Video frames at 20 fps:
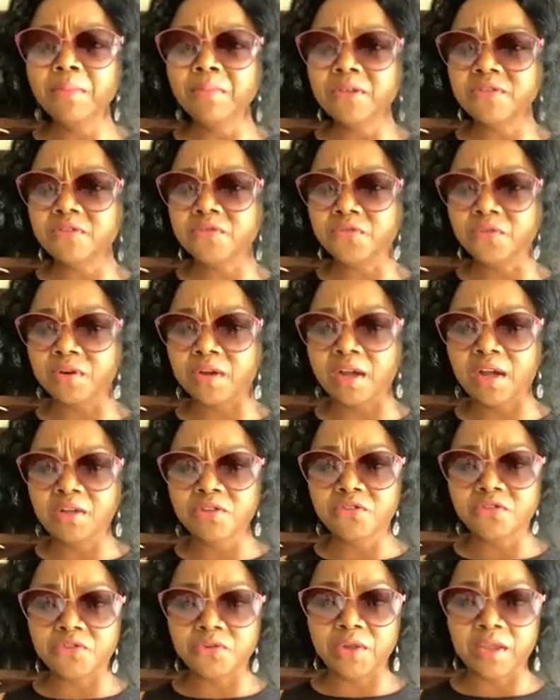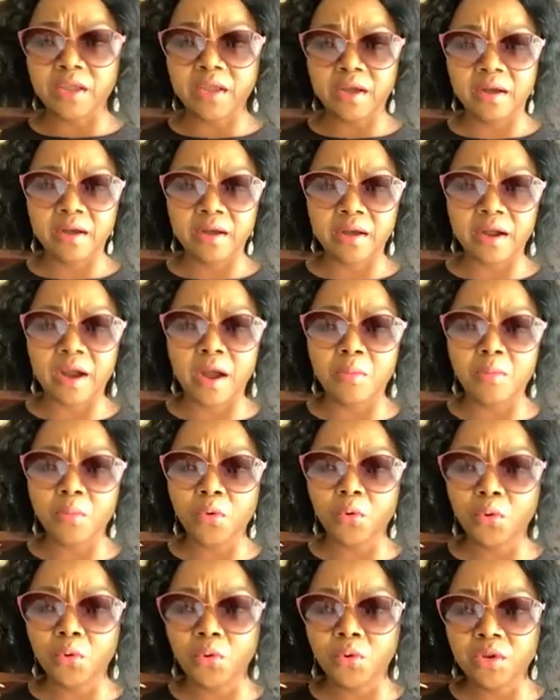my beautiful country,
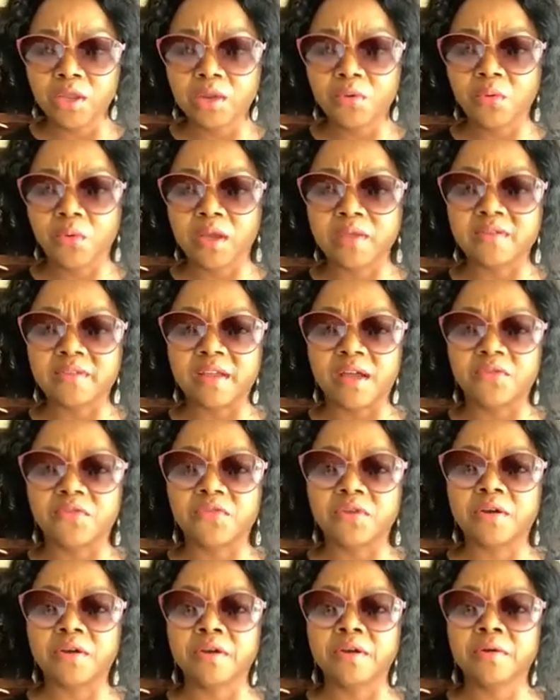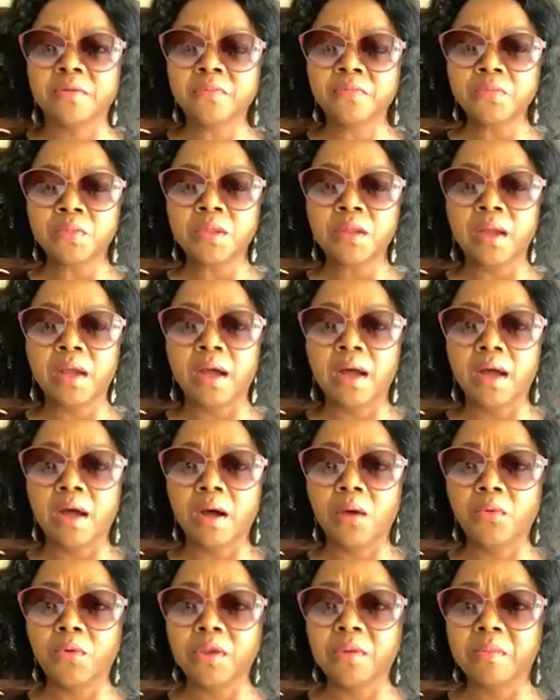Cameroon in West Africa,
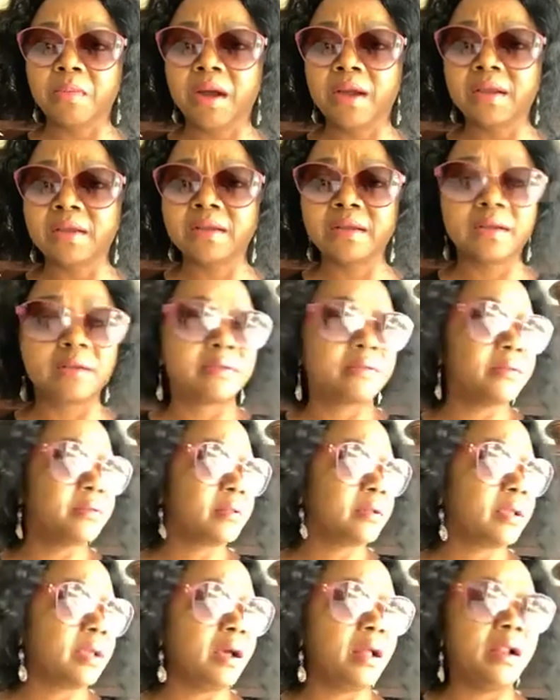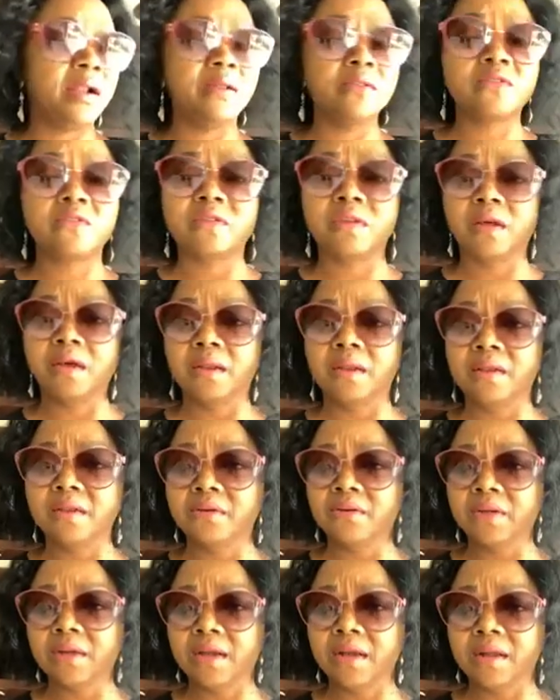with my girls,
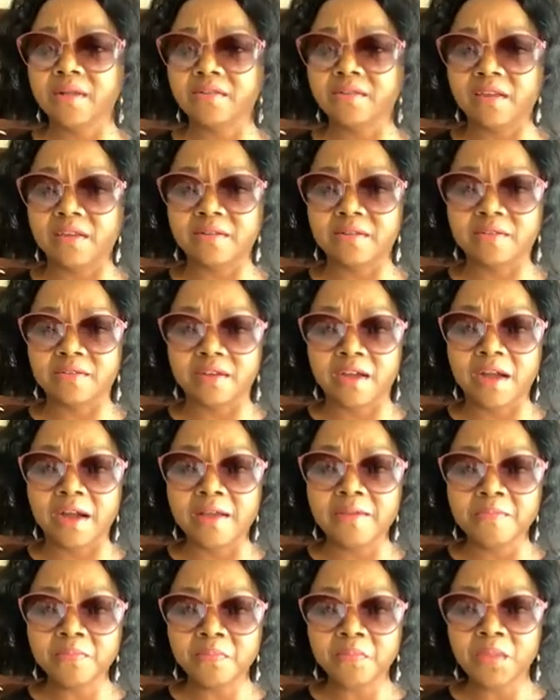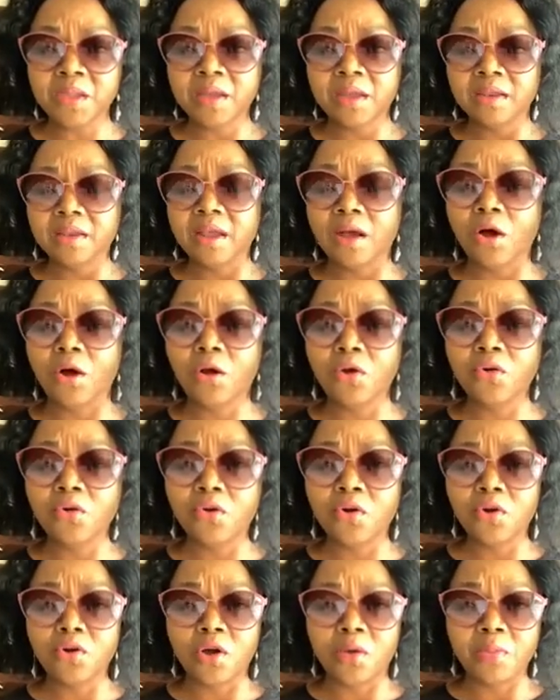little girls at the time. They're
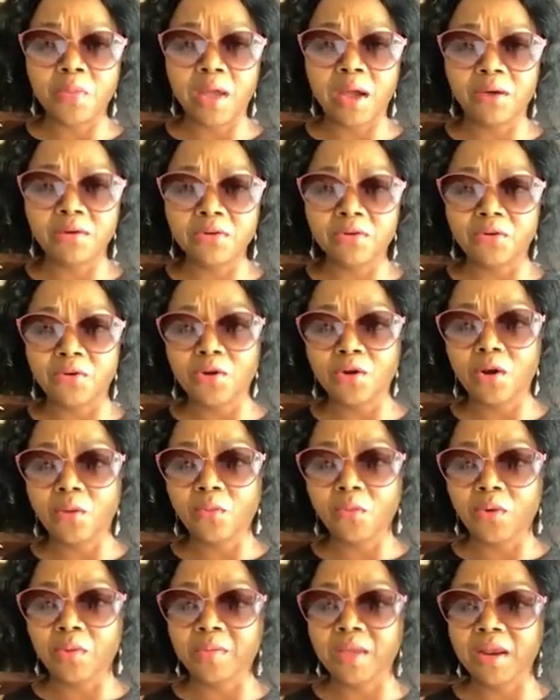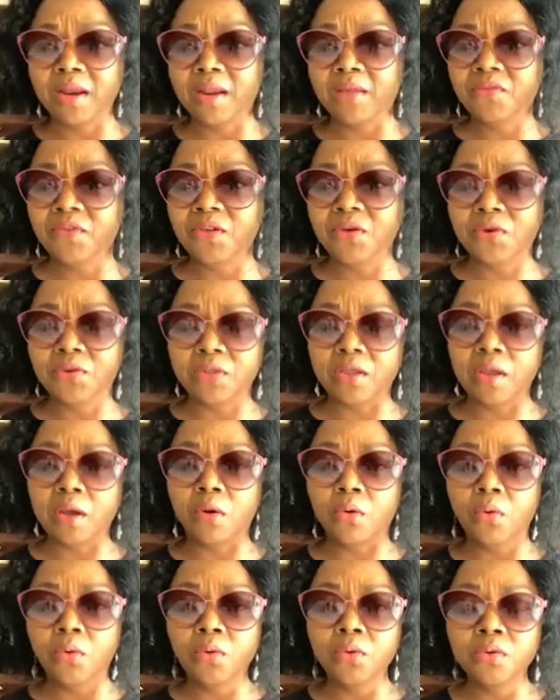all grown up now, grown up women living on
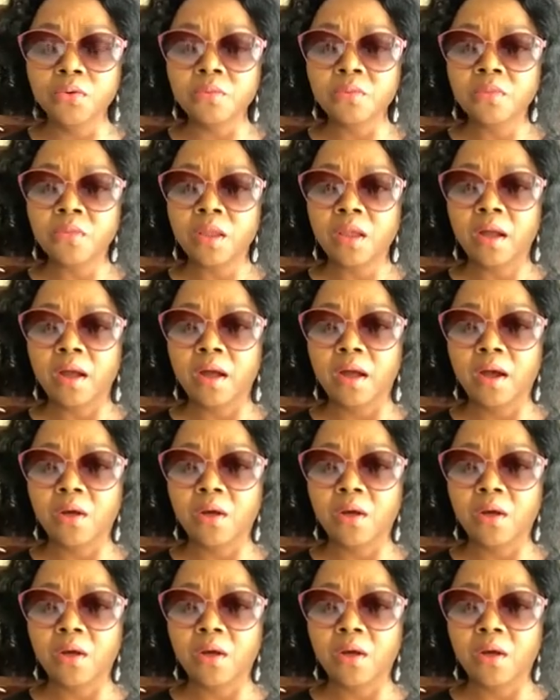their own.